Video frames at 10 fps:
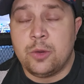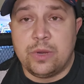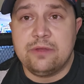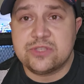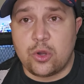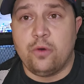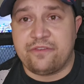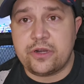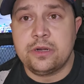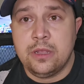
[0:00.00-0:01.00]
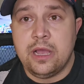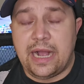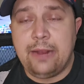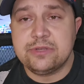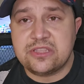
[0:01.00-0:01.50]
When it was over,
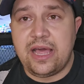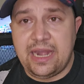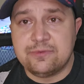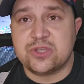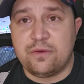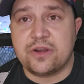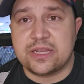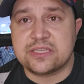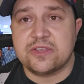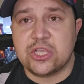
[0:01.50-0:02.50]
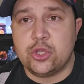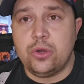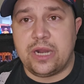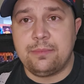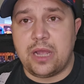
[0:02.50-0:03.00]
I was glad it was over. Because I was like,
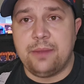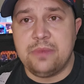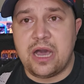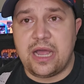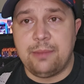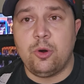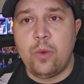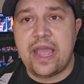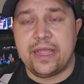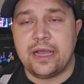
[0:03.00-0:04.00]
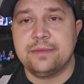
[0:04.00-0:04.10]
good, I'm, I'm not, I'm away.